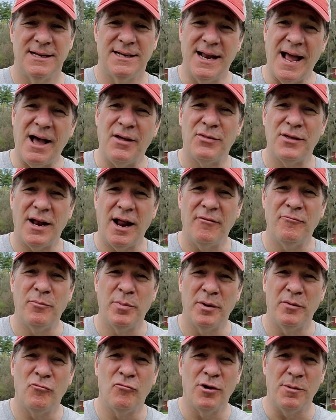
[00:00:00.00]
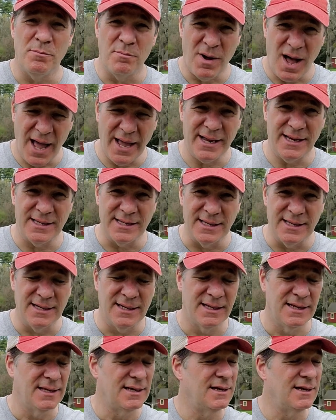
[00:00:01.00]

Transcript: Now that I've been reminded